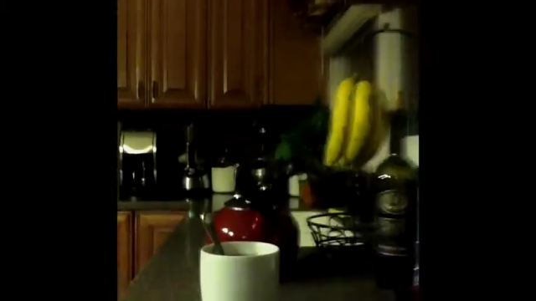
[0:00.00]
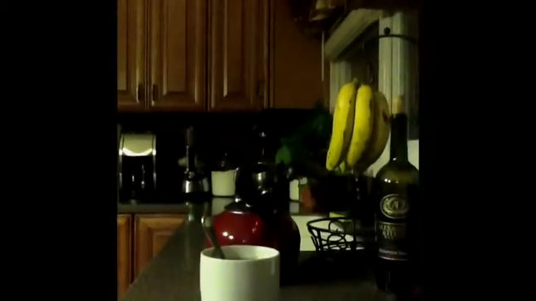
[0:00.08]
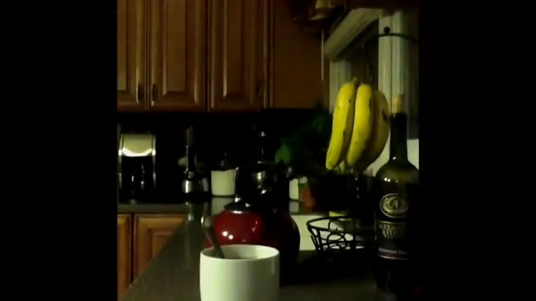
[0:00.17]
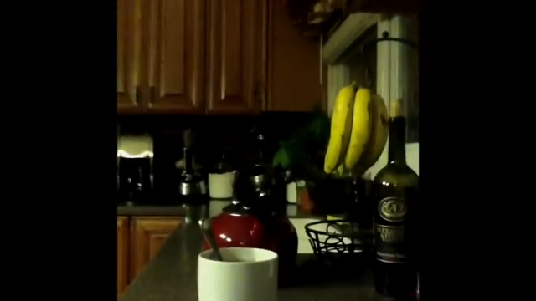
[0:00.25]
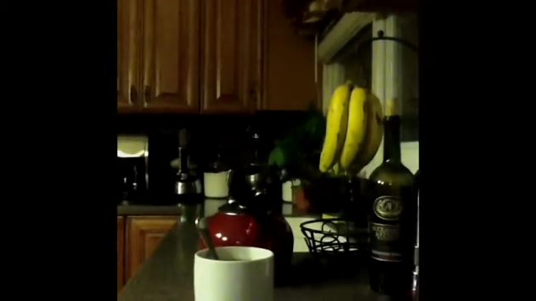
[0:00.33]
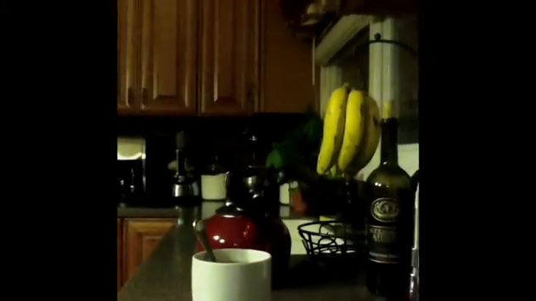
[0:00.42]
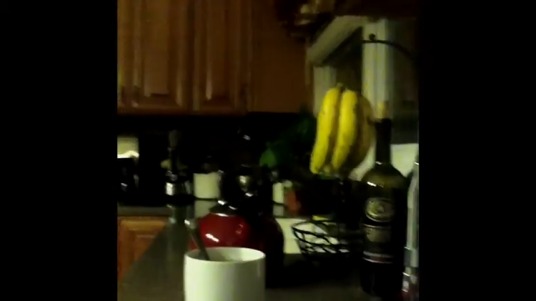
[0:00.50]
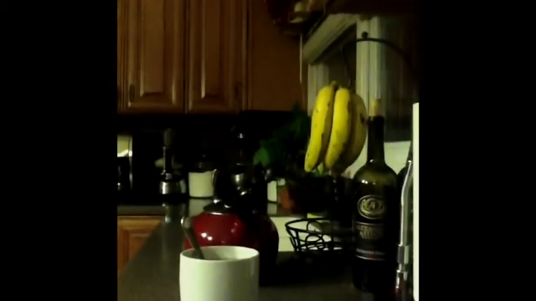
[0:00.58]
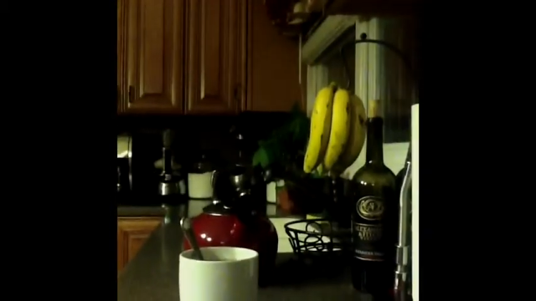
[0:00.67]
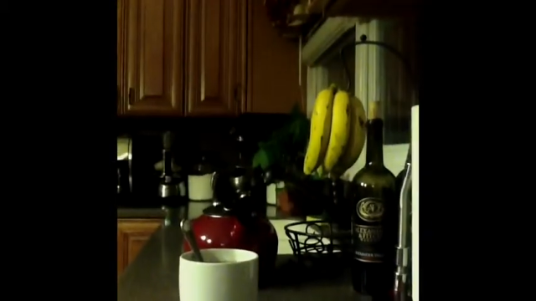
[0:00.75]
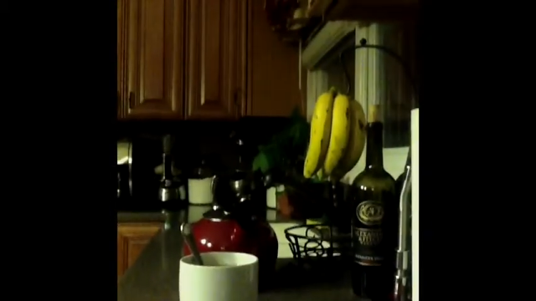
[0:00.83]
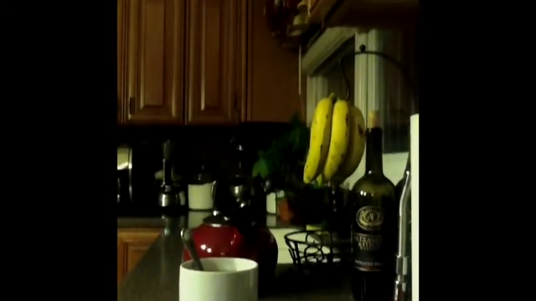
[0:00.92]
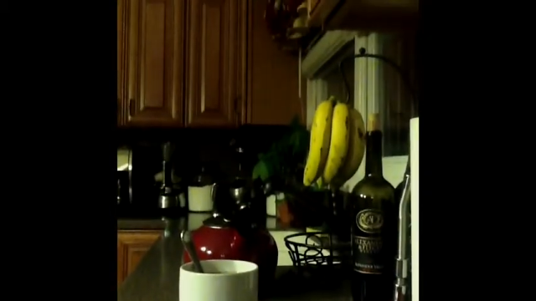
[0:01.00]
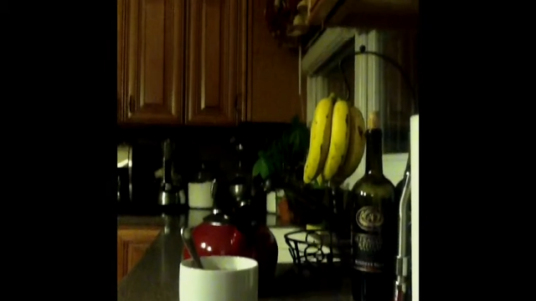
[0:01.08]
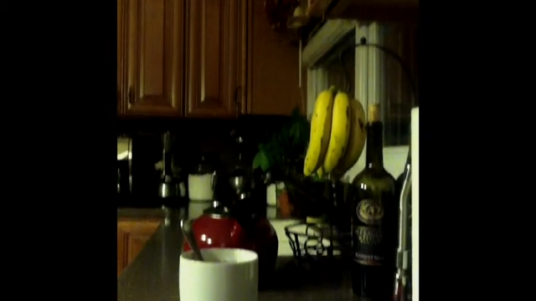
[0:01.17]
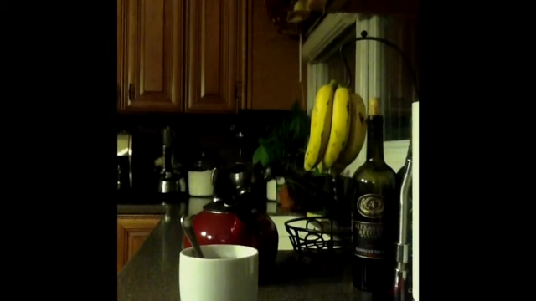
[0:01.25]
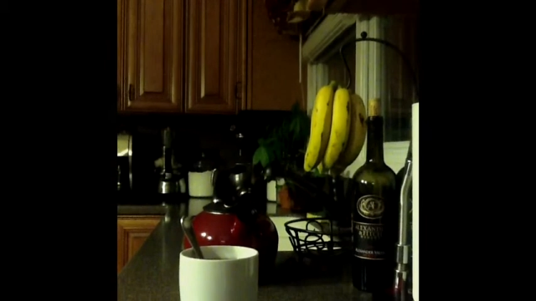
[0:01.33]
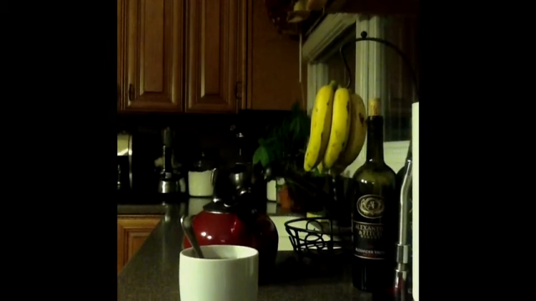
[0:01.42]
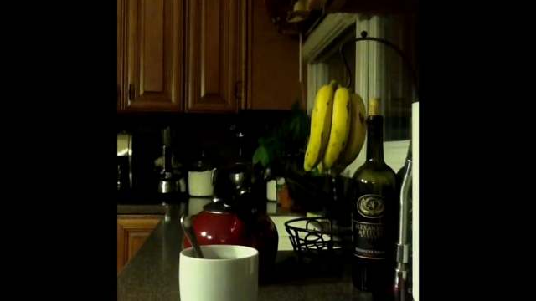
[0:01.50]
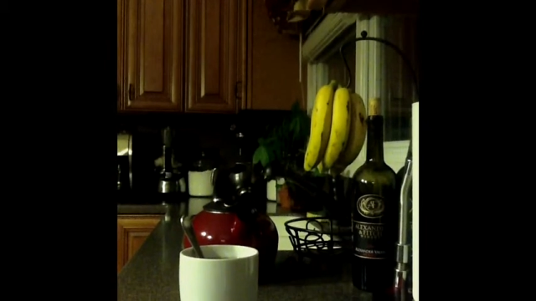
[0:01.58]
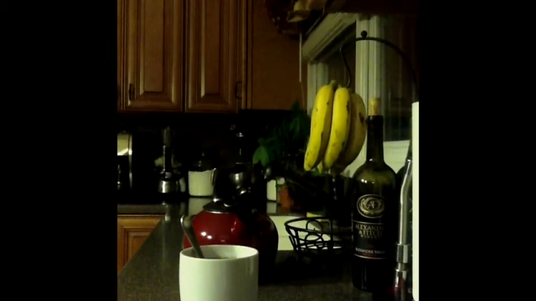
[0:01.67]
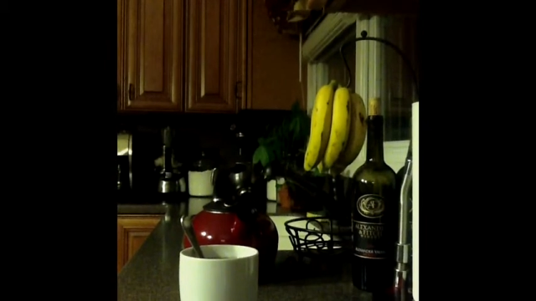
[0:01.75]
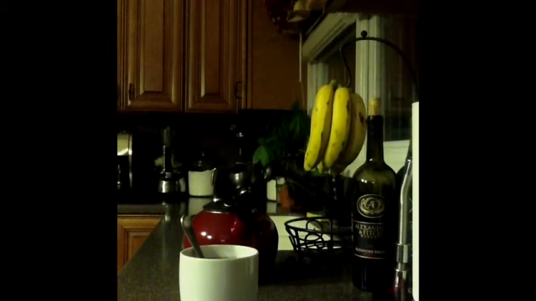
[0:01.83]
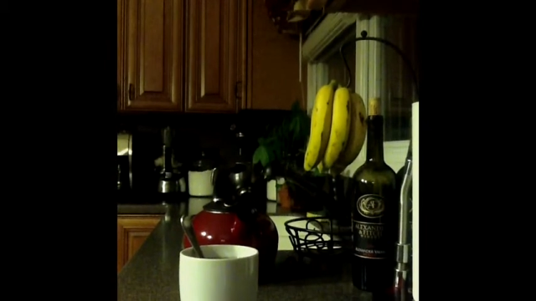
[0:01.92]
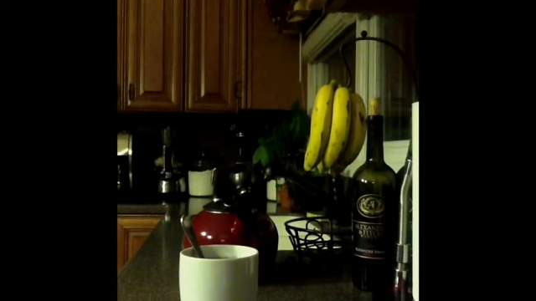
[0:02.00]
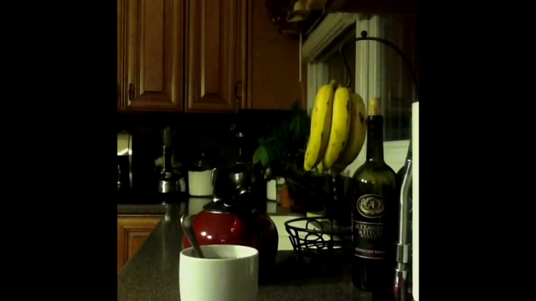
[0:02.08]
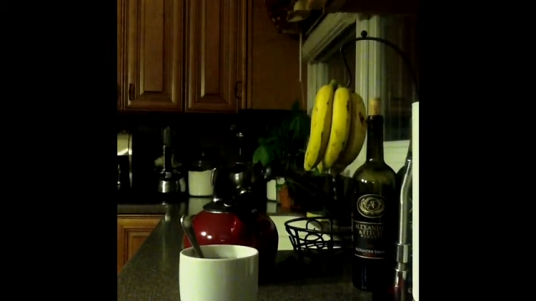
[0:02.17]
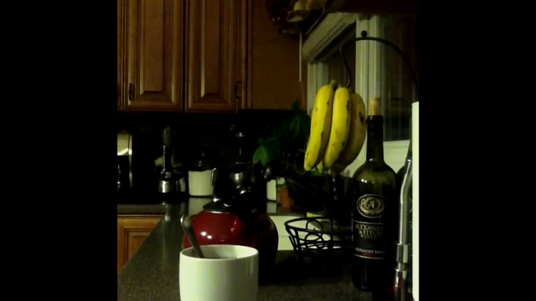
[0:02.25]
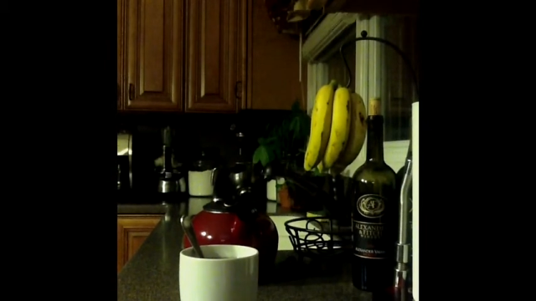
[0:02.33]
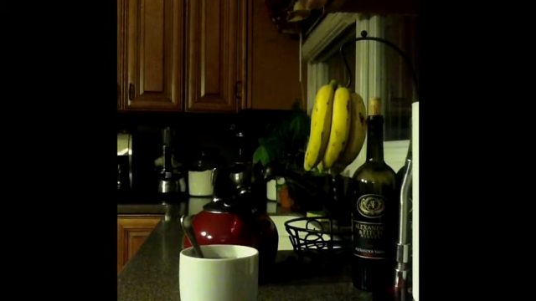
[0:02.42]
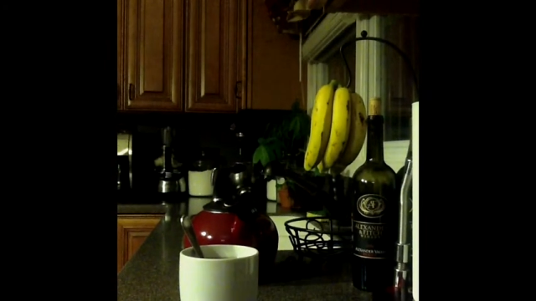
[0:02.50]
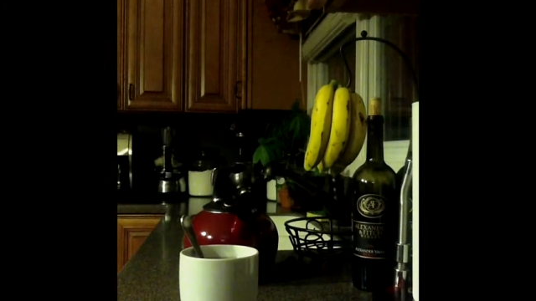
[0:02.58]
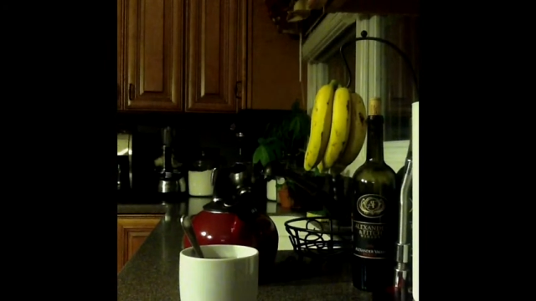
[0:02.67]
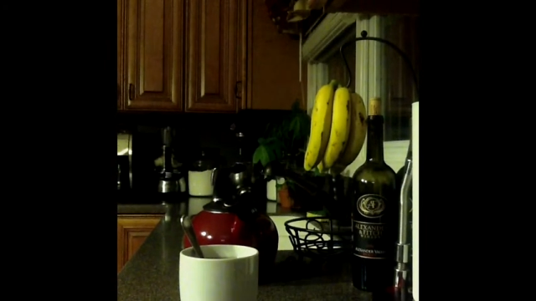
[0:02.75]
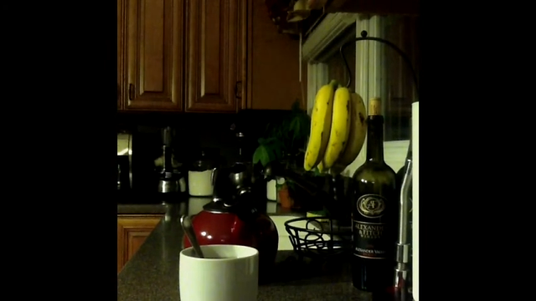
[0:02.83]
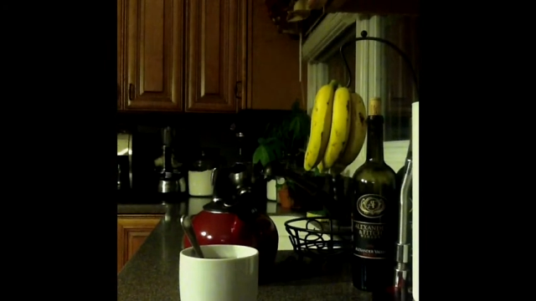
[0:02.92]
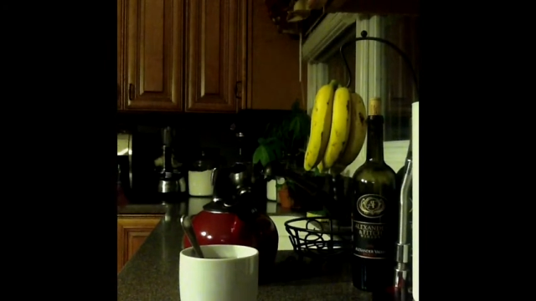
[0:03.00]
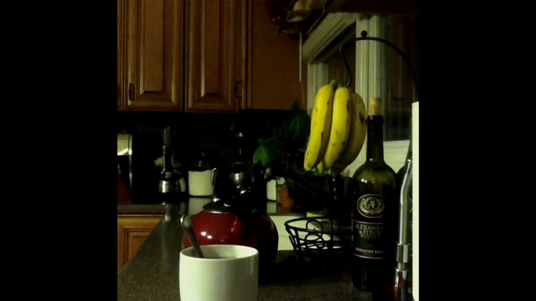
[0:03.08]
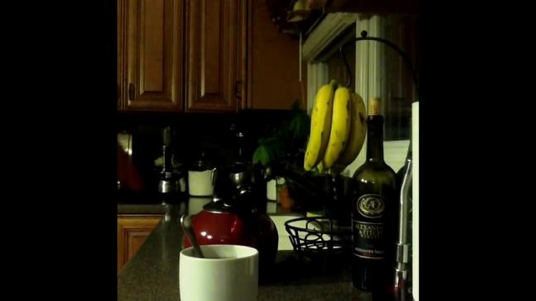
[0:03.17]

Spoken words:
Nobody's mouth can be seen.